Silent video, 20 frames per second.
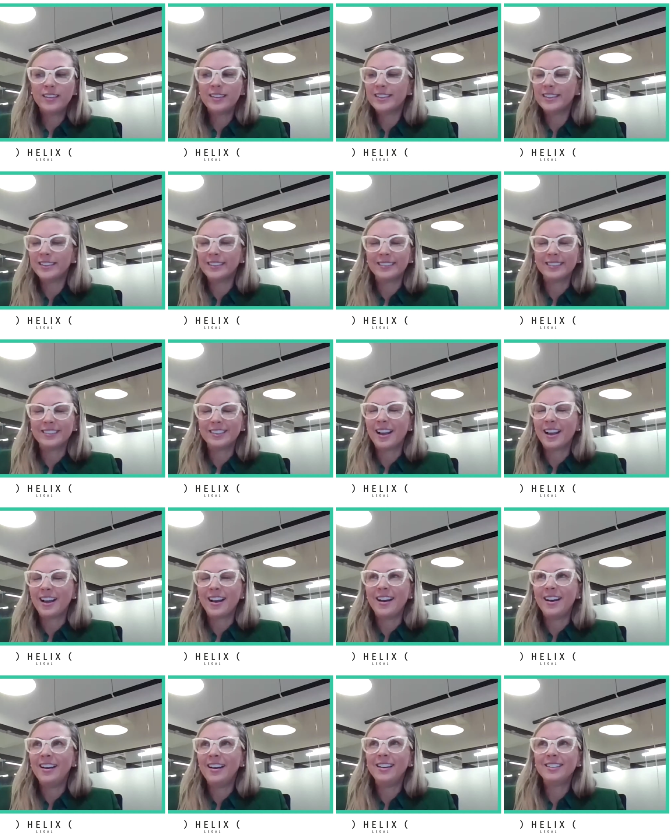it
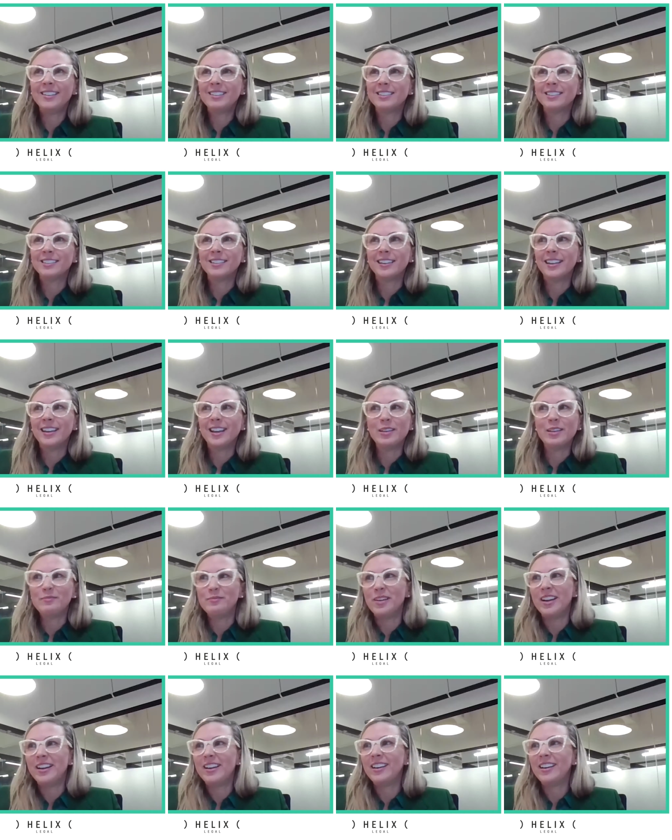hard to get
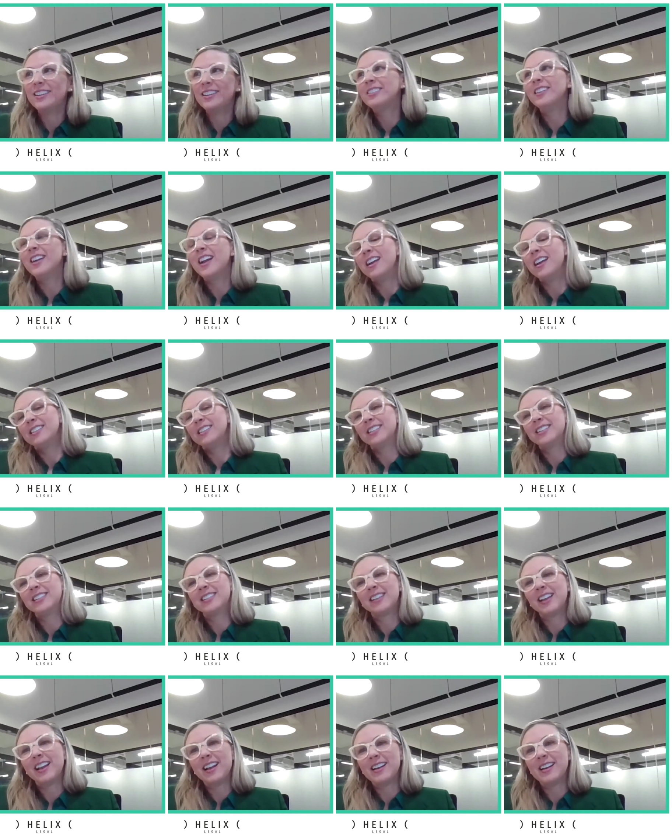my head around
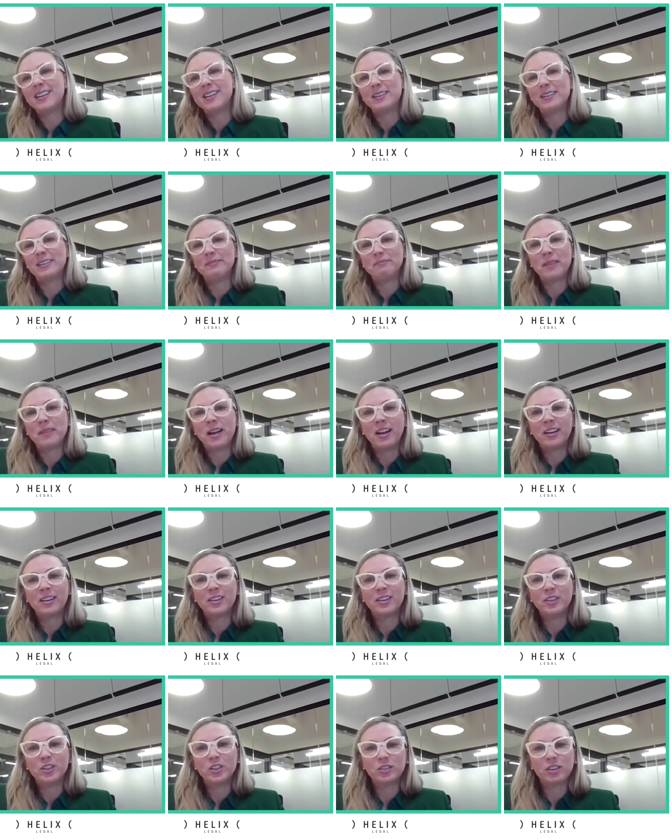a
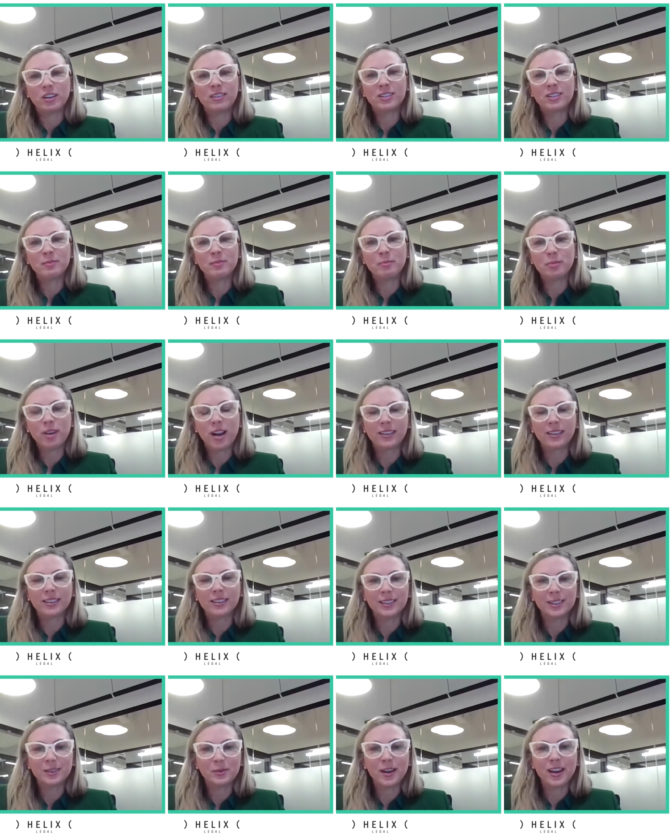construction
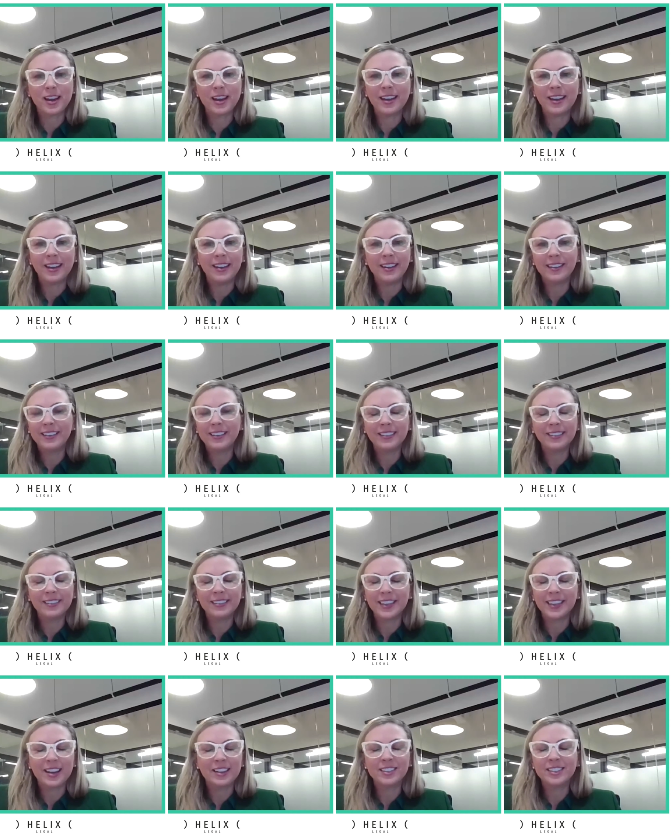practice where
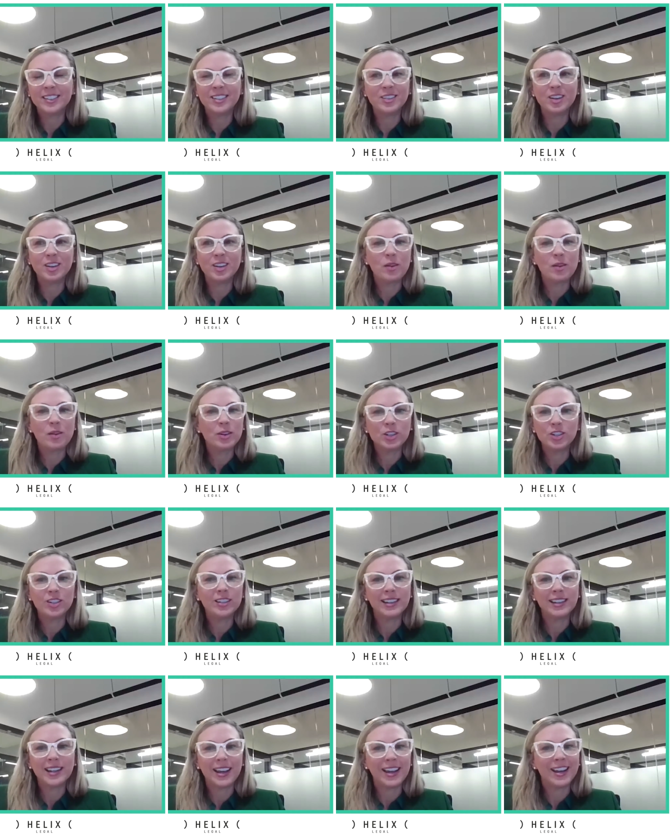there is no
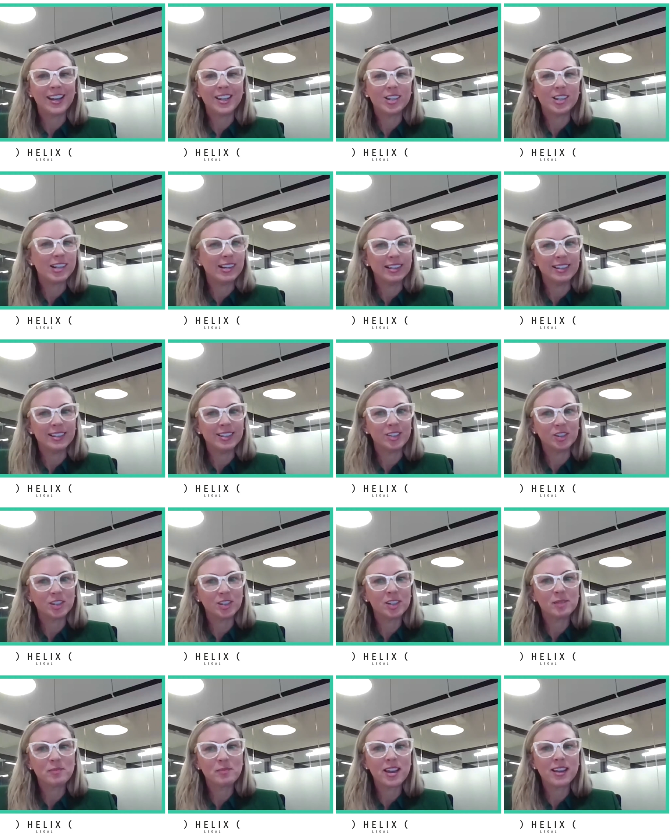adjudication. It's
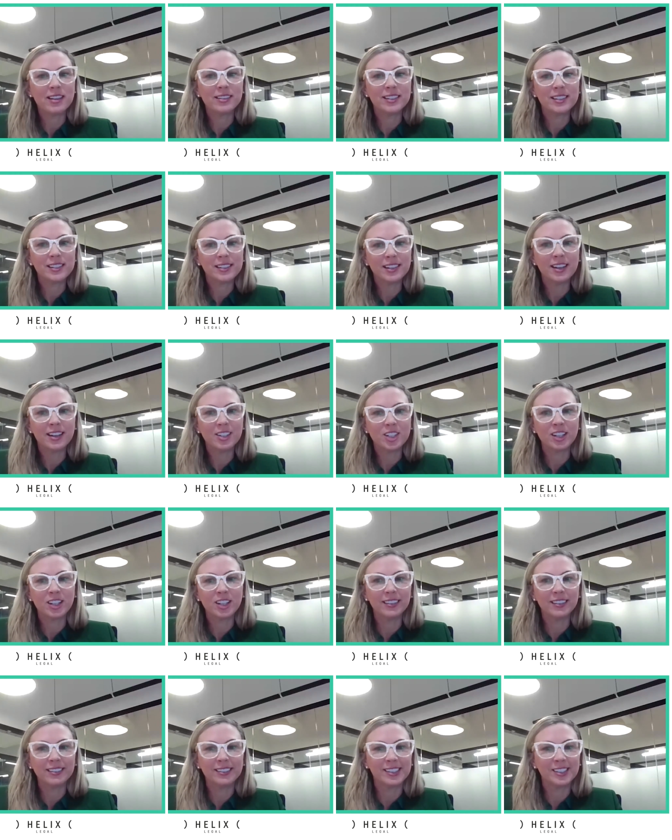just been such
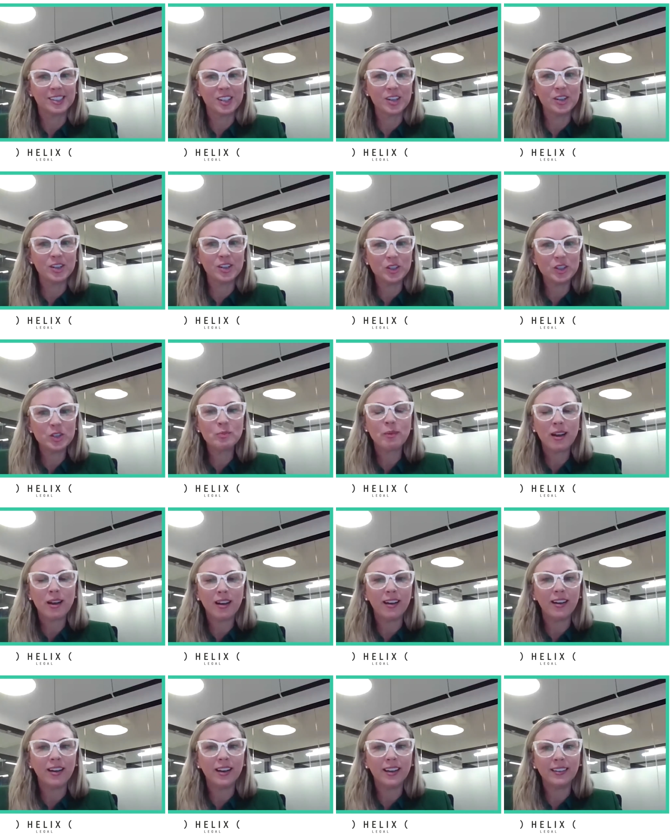a huge
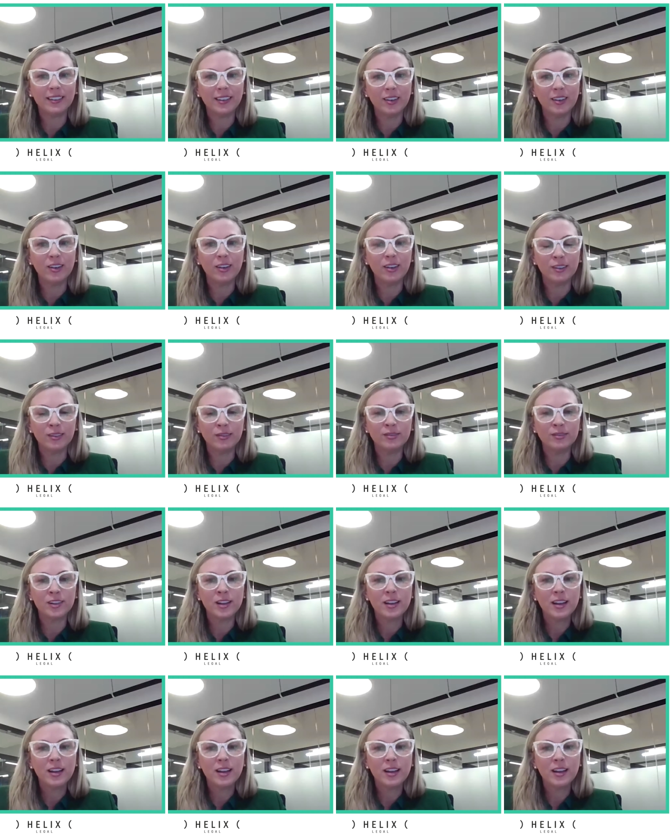part of